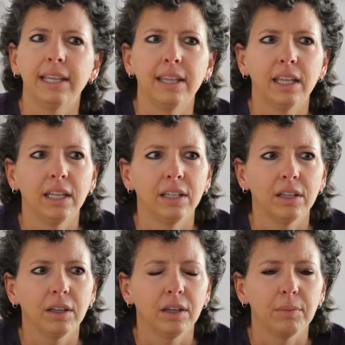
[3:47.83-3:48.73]
And then
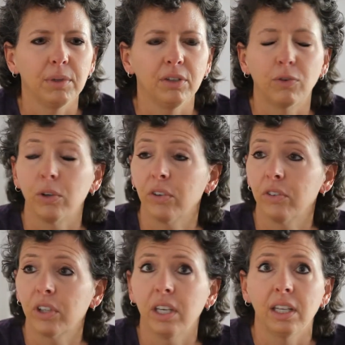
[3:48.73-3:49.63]
being a foreign
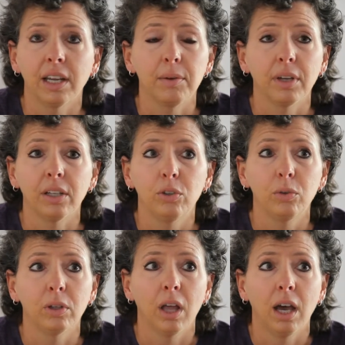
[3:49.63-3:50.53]
service kid, I
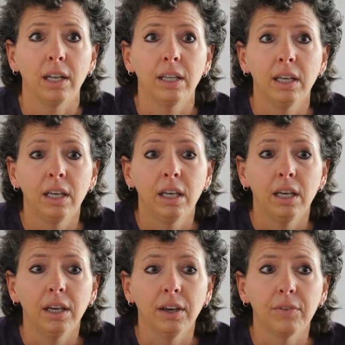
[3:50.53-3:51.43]
do a lot
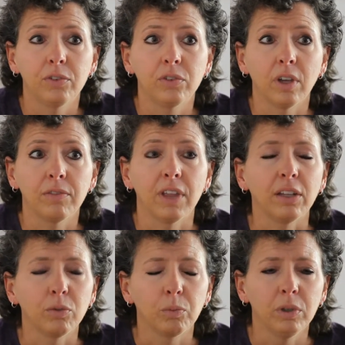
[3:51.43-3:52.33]
of stuff
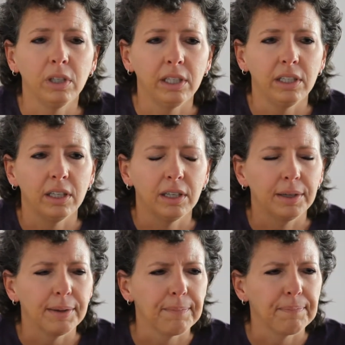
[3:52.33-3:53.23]
that really
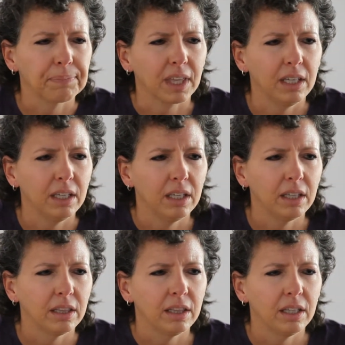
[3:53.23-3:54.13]

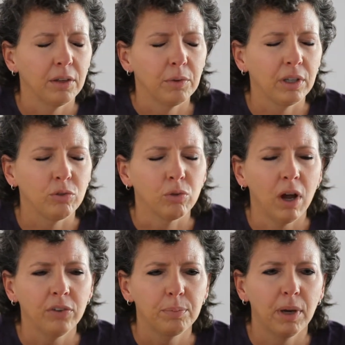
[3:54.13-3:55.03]
it
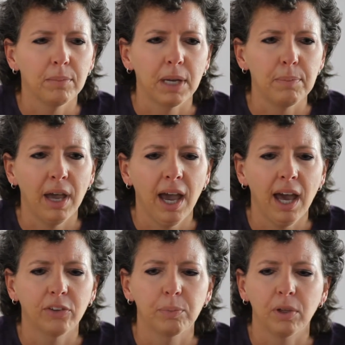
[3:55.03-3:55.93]
draws upon my
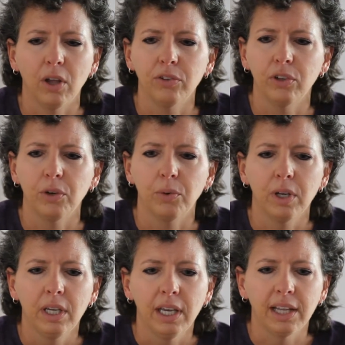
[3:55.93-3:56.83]
past, but also
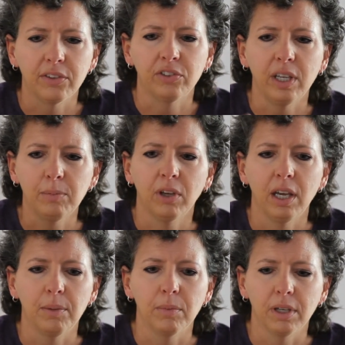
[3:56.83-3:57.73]
at the same
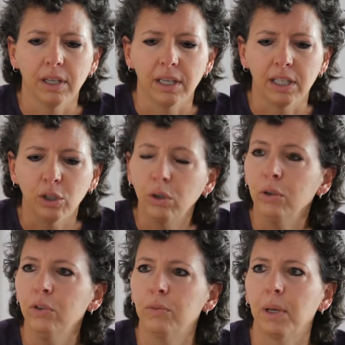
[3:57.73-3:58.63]
time
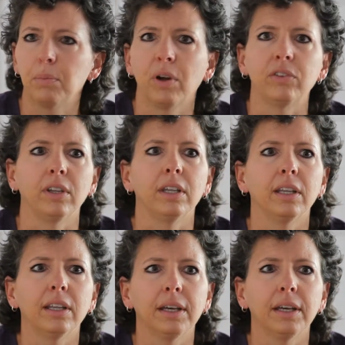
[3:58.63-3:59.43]
includes my present.